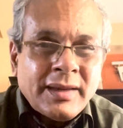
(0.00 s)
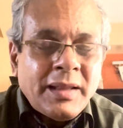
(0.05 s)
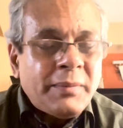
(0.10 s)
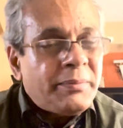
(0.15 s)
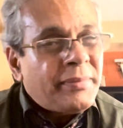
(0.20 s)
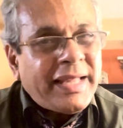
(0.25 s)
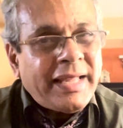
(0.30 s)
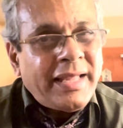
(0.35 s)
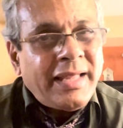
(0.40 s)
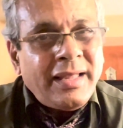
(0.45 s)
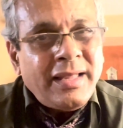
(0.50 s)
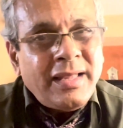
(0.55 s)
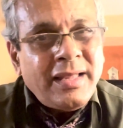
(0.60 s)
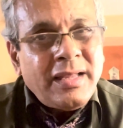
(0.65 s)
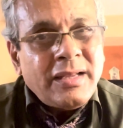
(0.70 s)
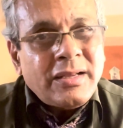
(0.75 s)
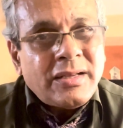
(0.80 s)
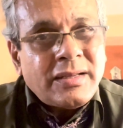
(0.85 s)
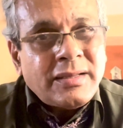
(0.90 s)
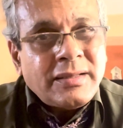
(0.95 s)
may
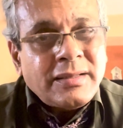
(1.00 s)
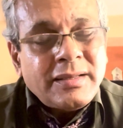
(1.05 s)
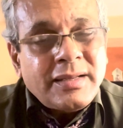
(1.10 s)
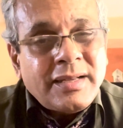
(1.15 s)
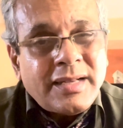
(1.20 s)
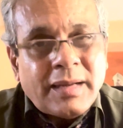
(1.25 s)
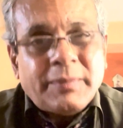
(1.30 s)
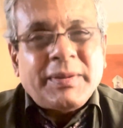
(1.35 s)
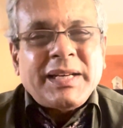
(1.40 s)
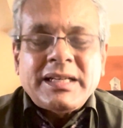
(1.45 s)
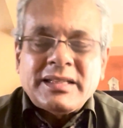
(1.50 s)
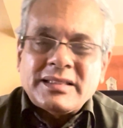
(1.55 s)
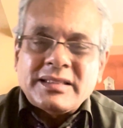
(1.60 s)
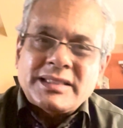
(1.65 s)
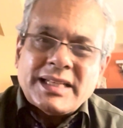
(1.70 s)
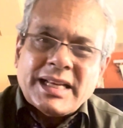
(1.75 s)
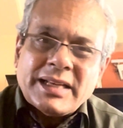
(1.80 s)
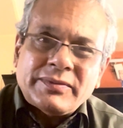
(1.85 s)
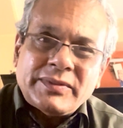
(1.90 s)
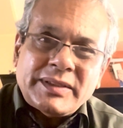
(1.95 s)
come in
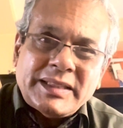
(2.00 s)
contact with